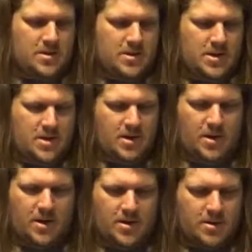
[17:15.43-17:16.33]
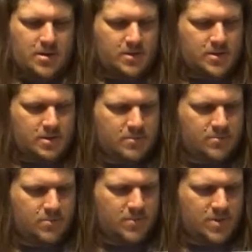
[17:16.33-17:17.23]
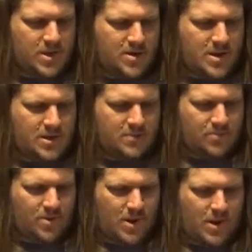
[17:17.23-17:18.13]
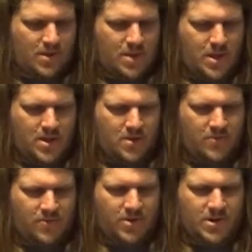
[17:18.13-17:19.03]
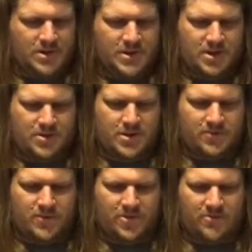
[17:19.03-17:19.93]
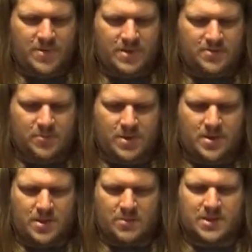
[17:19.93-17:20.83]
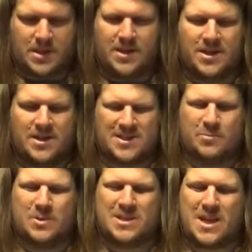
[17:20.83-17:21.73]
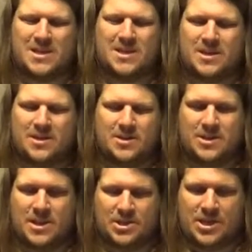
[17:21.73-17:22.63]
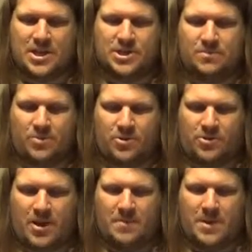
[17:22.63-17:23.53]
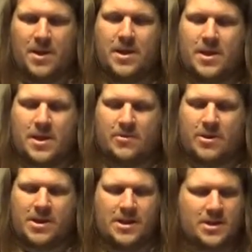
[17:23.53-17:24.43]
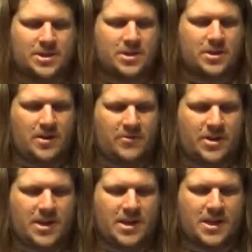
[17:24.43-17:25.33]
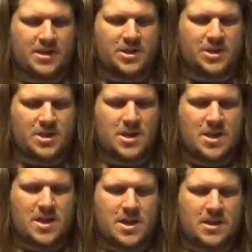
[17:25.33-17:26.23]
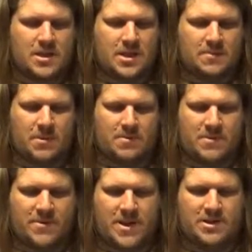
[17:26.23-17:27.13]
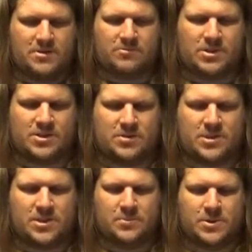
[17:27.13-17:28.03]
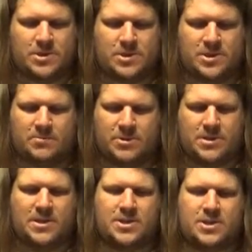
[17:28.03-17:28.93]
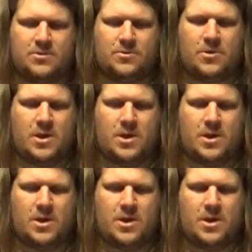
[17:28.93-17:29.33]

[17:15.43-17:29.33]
Dear ShadowDancerBrony, thank you for your continued involvement with the Wisconsin Hunters Education Program. In recognition of your dedication, the Department of Natural Resources wishes to present you